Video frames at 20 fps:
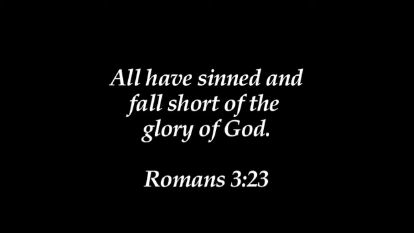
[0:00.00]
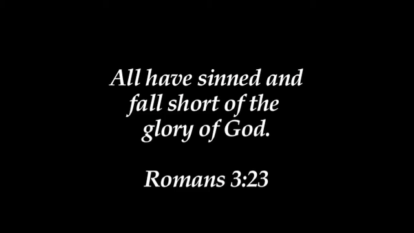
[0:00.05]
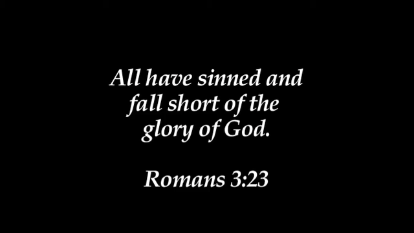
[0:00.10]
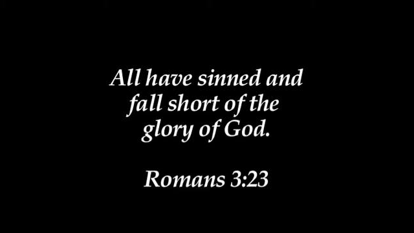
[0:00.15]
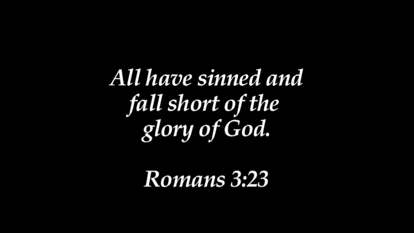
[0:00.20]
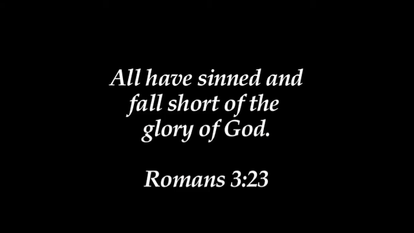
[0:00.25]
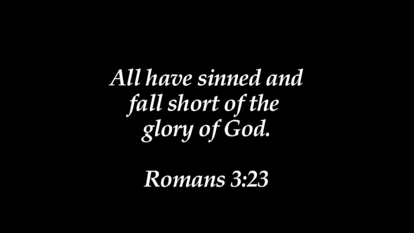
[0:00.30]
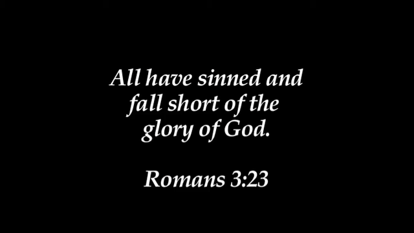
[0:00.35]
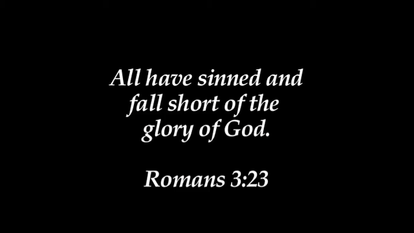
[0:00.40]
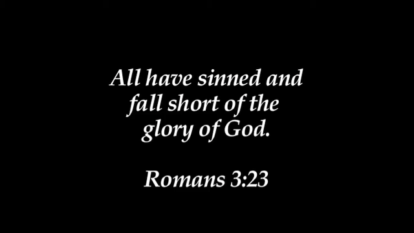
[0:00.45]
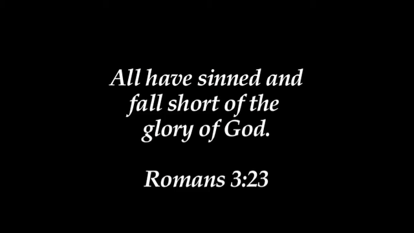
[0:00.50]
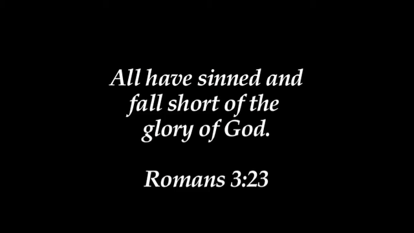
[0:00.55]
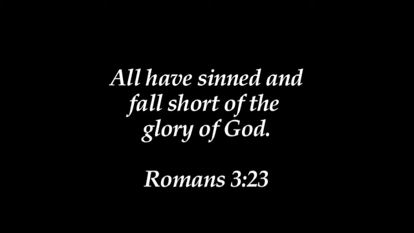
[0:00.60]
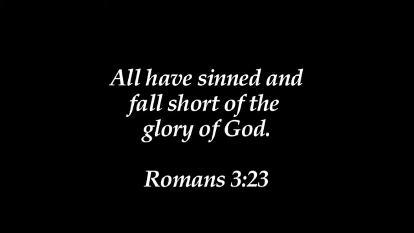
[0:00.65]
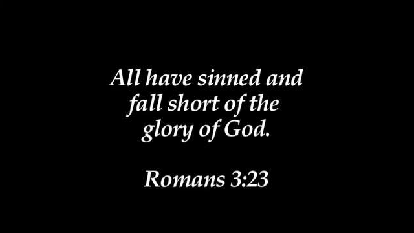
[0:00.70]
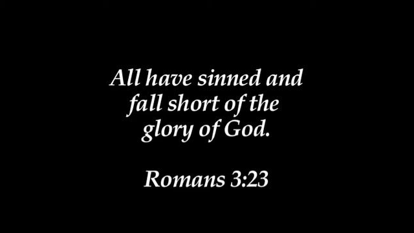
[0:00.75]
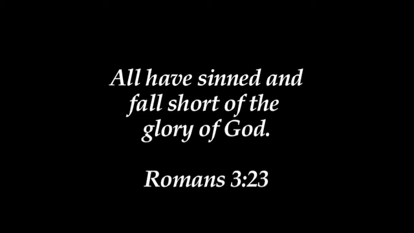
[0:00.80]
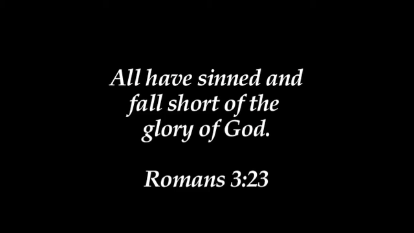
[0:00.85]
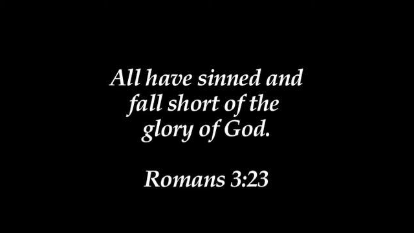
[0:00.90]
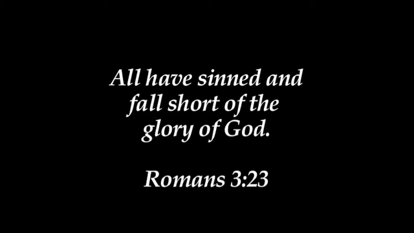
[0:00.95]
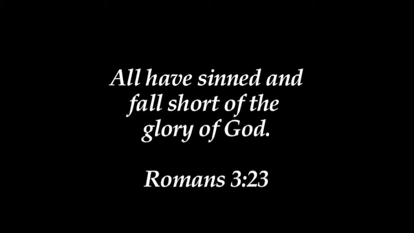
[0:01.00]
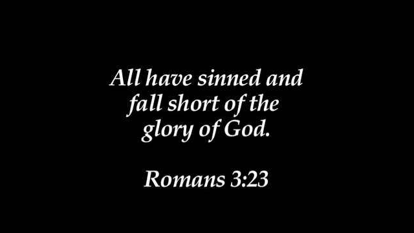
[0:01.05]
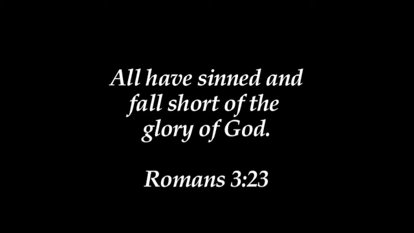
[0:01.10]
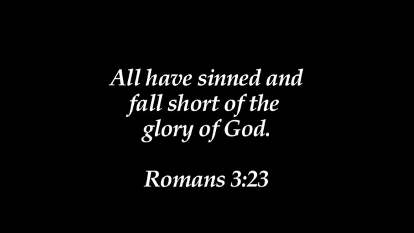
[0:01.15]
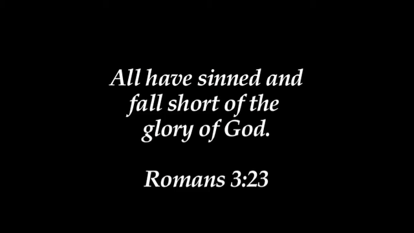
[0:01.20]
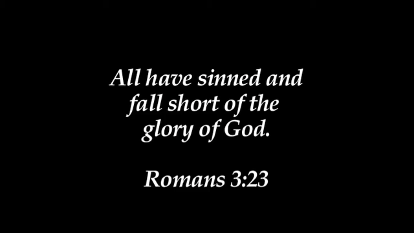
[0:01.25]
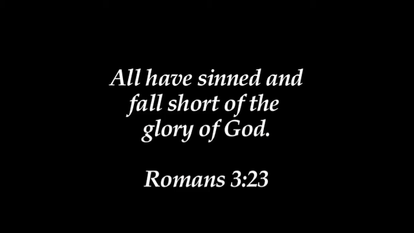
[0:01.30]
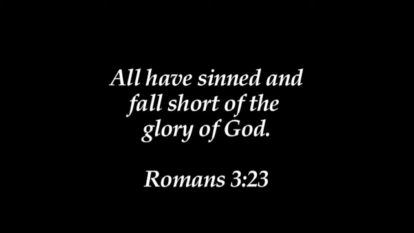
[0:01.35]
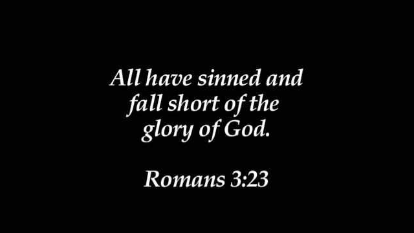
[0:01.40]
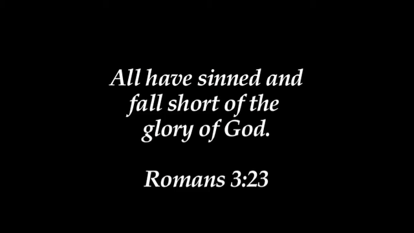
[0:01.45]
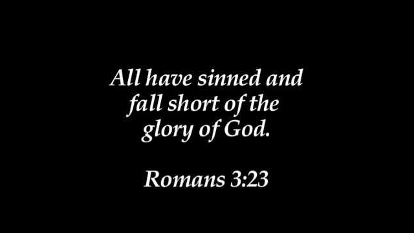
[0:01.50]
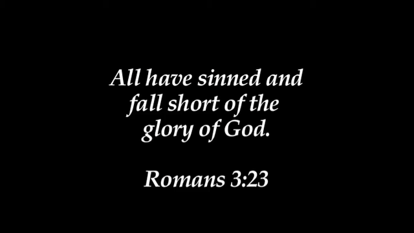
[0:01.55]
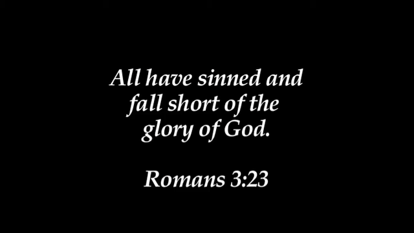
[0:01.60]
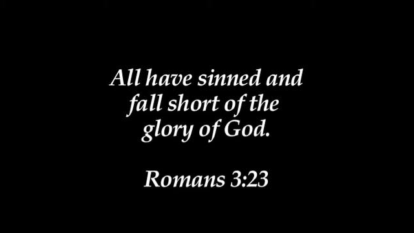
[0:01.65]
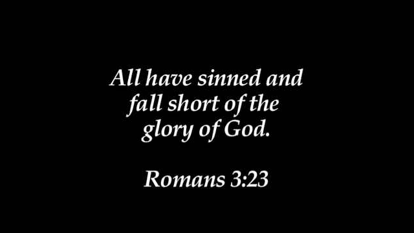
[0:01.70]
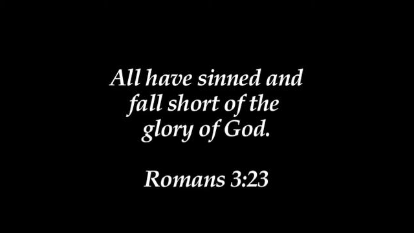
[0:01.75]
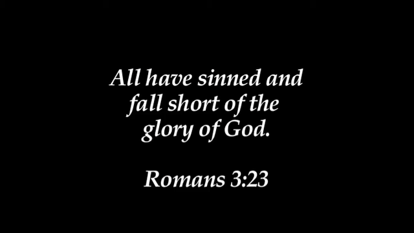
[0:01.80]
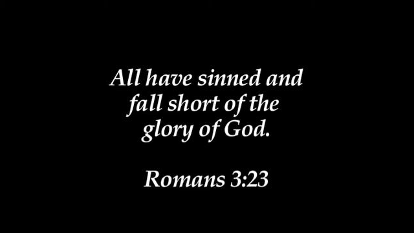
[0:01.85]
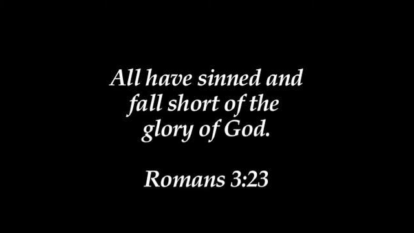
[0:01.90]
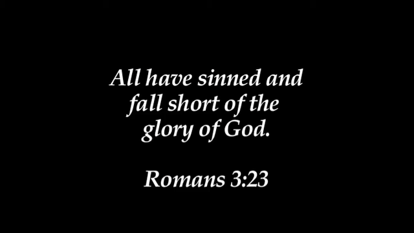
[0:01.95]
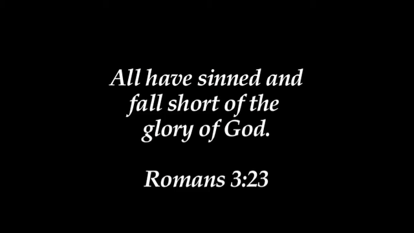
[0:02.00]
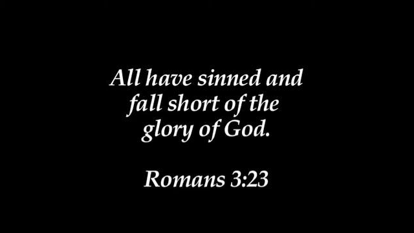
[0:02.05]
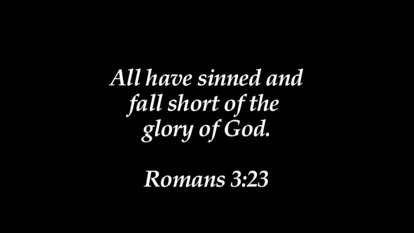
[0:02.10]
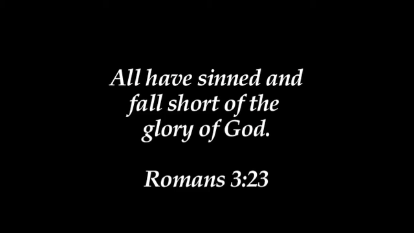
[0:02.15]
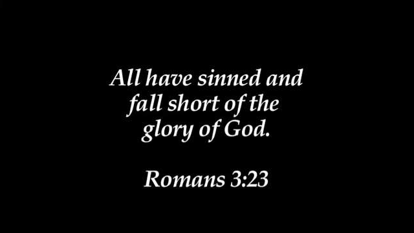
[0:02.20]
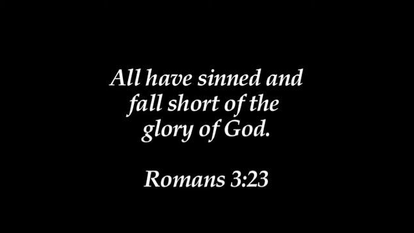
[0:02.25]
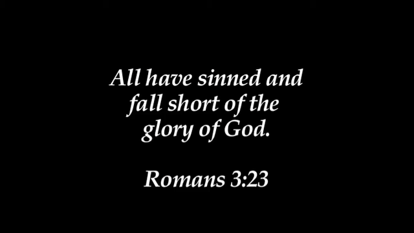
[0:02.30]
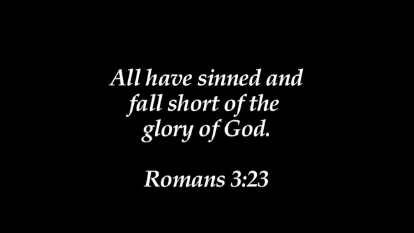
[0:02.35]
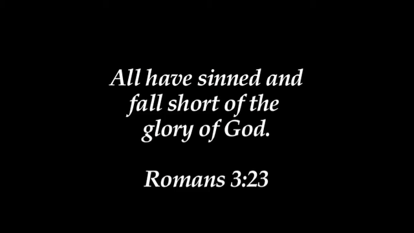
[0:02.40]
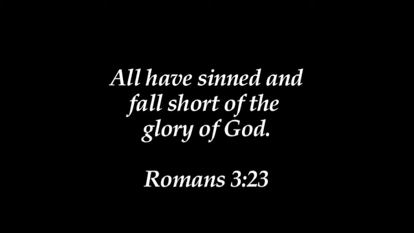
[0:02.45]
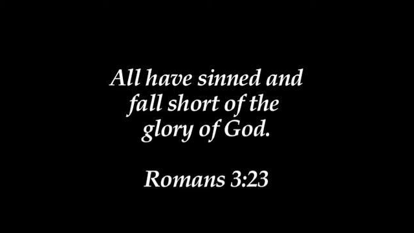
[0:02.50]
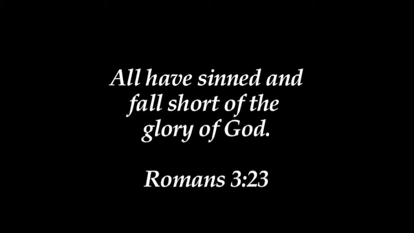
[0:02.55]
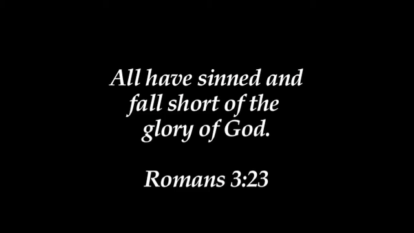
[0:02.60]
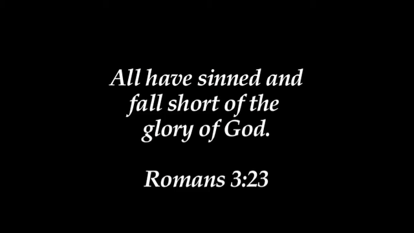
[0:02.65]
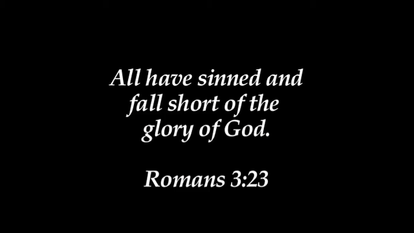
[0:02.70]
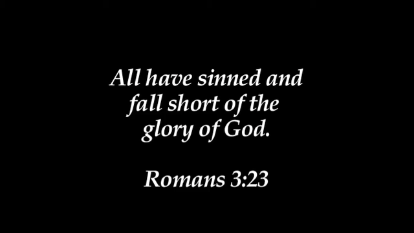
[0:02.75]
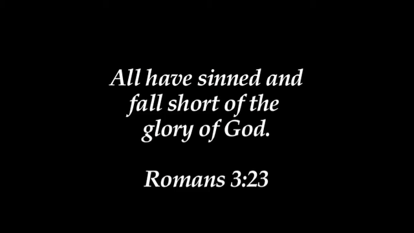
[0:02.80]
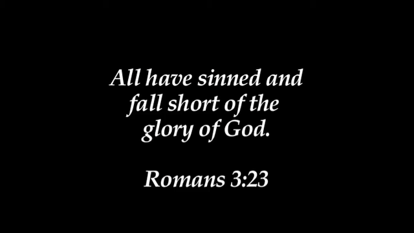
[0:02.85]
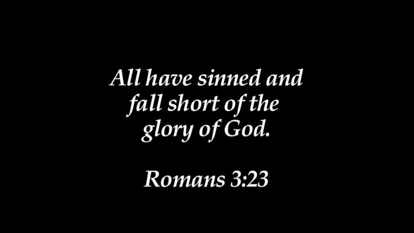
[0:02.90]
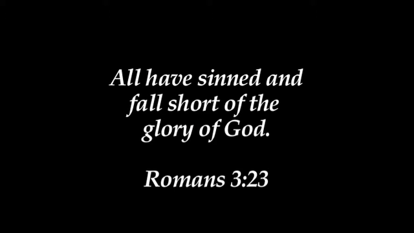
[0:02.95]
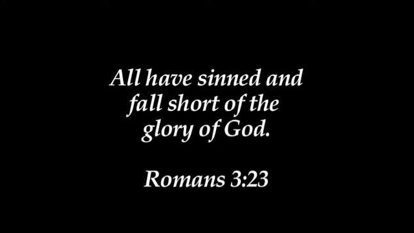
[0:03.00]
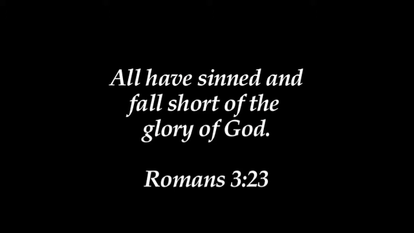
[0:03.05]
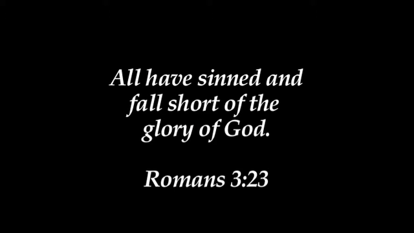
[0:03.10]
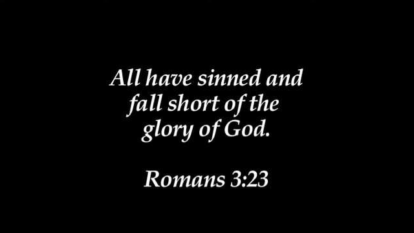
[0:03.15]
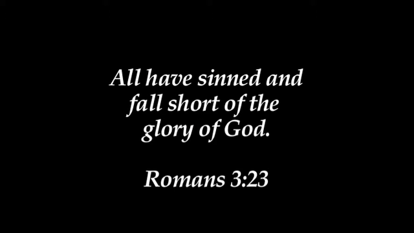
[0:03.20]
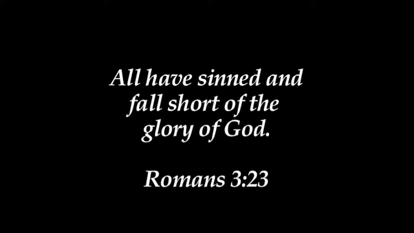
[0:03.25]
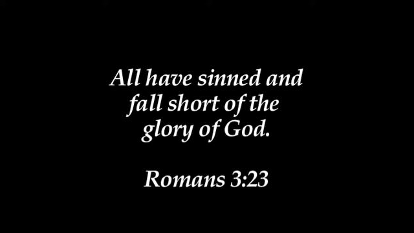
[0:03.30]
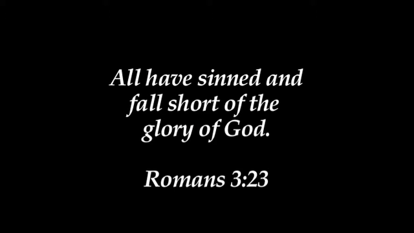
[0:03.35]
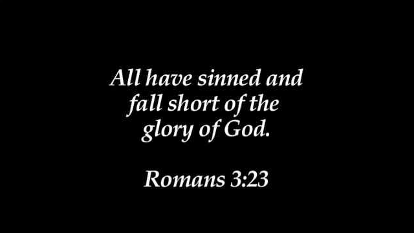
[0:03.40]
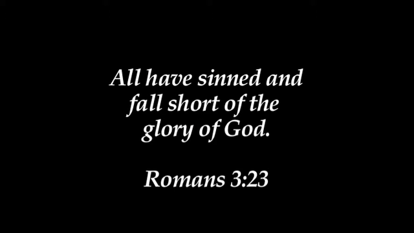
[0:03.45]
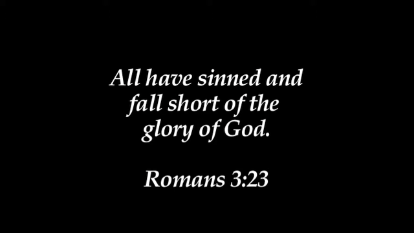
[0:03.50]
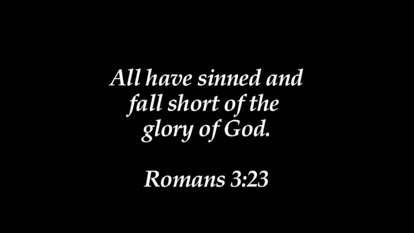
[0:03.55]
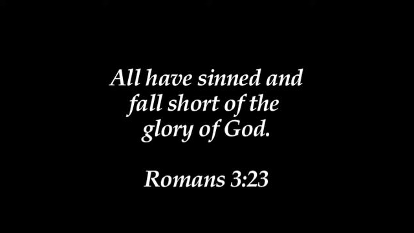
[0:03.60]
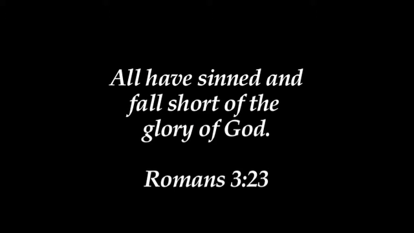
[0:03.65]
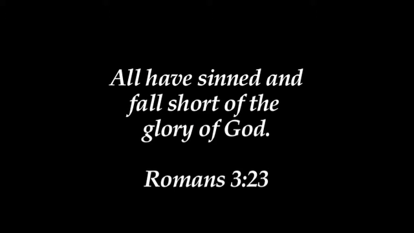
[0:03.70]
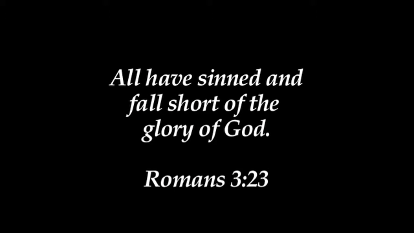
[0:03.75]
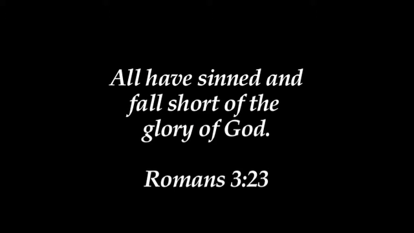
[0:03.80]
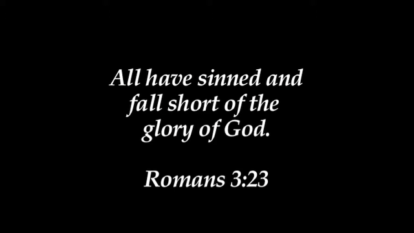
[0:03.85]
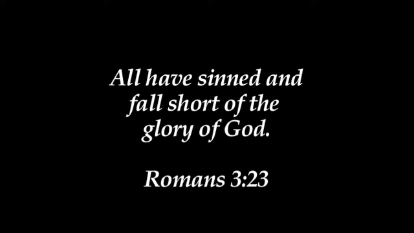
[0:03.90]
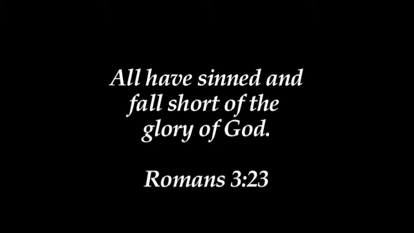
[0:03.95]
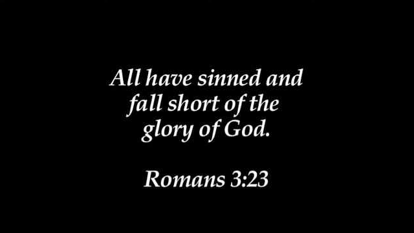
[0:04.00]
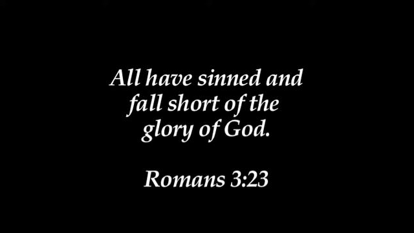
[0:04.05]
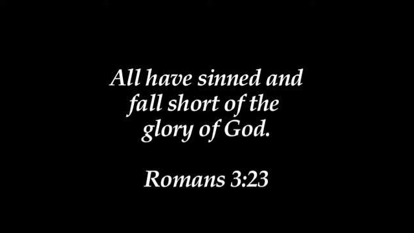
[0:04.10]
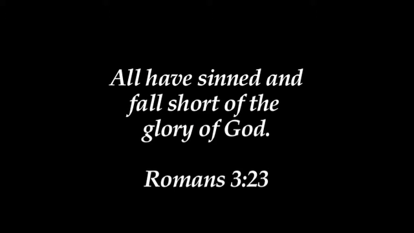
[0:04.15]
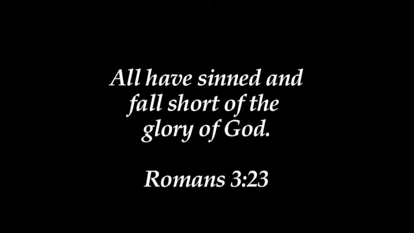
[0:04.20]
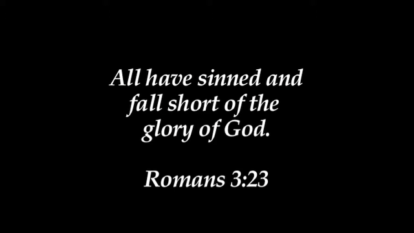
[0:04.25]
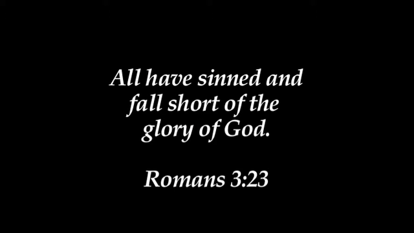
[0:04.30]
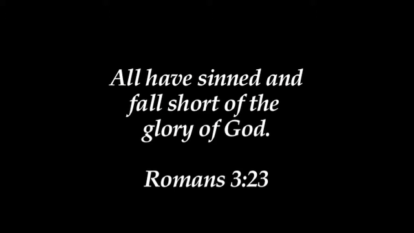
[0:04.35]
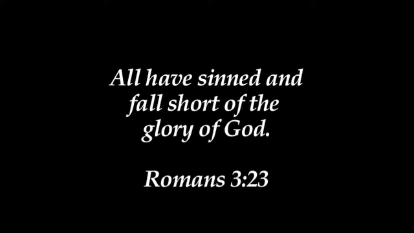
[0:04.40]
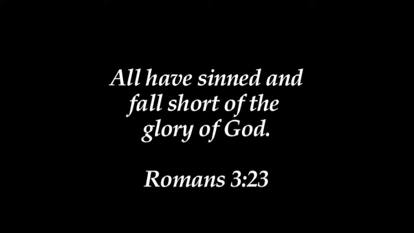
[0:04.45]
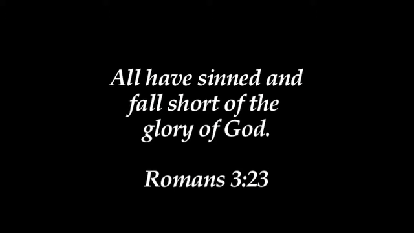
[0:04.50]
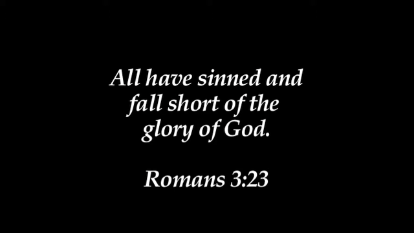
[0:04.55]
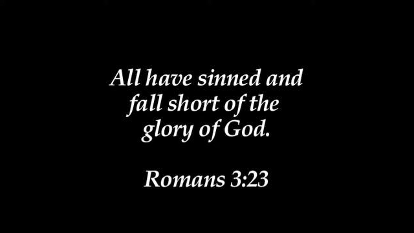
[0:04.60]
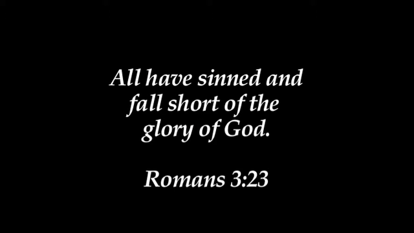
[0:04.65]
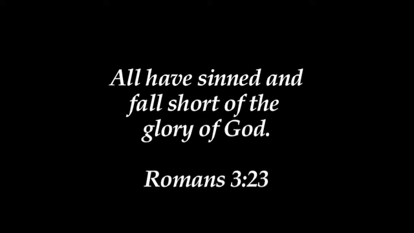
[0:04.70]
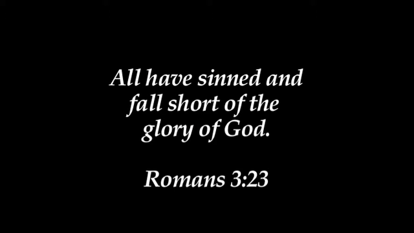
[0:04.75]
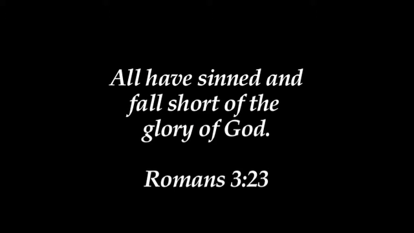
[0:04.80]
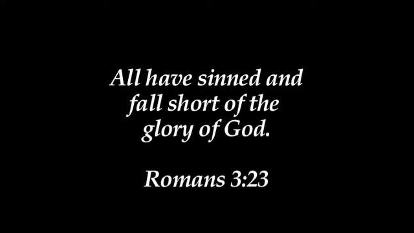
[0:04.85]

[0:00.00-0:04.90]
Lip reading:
[unreadable: no face in view]